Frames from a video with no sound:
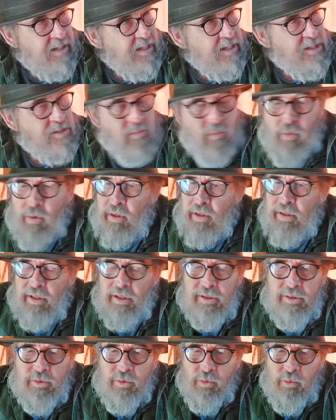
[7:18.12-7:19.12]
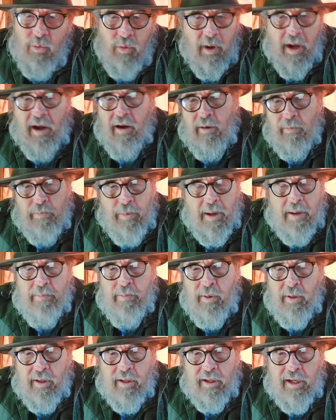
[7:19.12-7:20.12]
is one of those rare
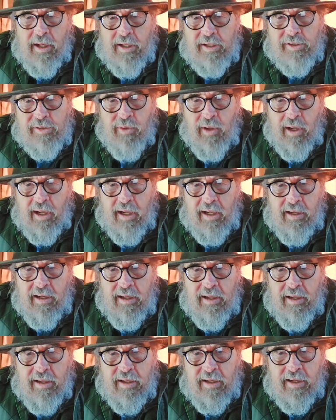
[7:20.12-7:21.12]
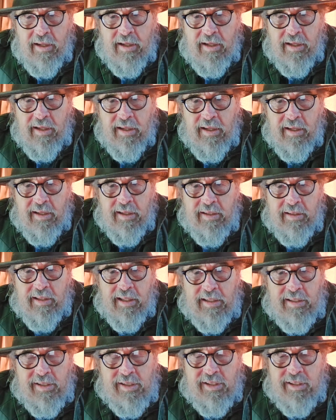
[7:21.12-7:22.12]
people in history
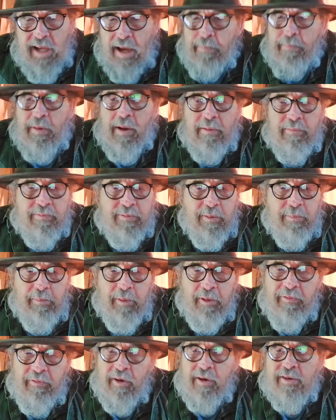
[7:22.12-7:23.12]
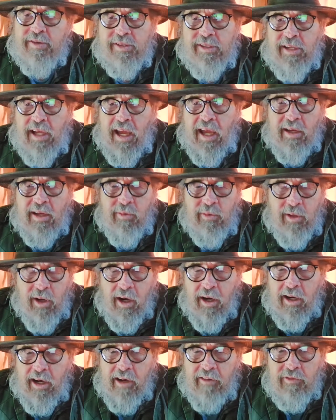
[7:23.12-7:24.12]
that step up from the first day when
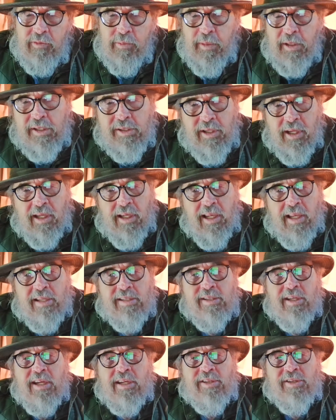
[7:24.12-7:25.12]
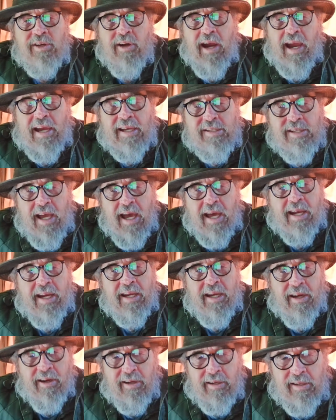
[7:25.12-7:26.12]
our government said, "Let's get your ass out of
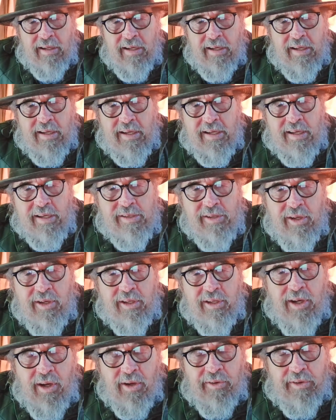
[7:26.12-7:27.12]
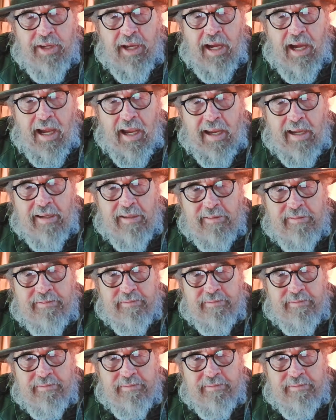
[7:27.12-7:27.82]
here so you don't die.